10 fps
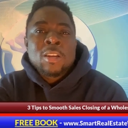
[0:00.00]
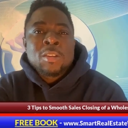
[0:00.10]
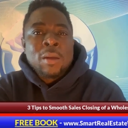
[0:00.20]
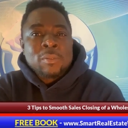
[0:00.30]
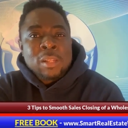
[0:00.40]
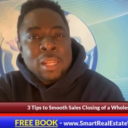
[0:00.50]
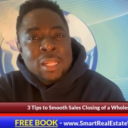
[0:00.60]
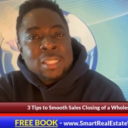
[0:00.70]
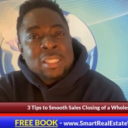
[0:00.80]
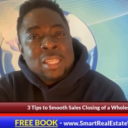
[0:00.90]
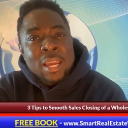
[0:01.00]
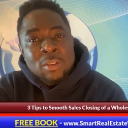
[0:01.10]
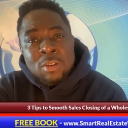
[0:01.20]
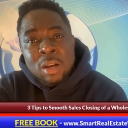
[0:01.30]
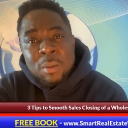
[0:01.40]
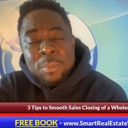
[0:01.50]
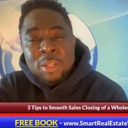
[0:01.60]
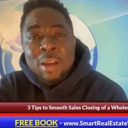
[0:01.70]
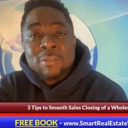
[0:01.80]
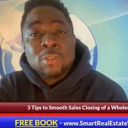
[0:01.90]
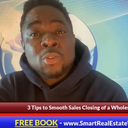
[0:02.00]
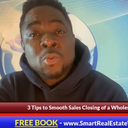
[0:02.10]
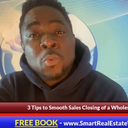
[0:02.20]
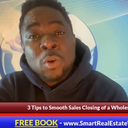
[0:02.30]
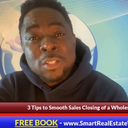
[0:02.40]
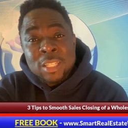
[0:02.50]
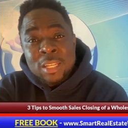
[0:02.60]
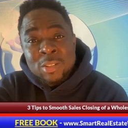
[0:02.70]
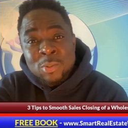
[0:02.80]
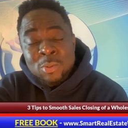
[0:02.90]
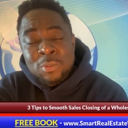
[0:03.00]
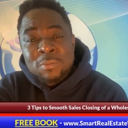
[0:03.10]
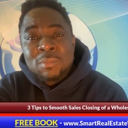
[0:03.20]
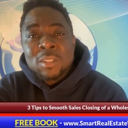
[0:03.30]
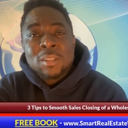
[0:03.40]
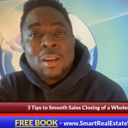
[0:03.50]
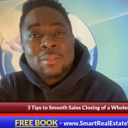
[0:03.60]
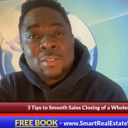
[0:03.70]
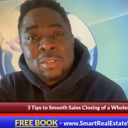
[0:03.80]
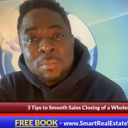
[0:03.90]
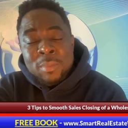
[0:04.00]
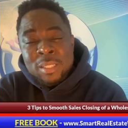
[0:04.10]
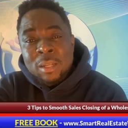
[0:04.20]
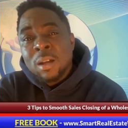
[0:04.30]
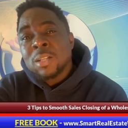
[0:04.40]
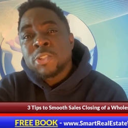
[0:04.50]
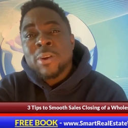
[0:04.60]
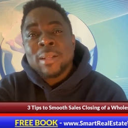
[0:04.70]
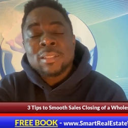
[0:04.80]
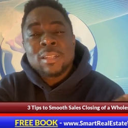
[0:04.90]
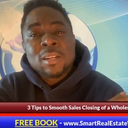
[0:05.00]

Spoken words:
You have to let the title company, you have to do what they do. You have to submit the contract,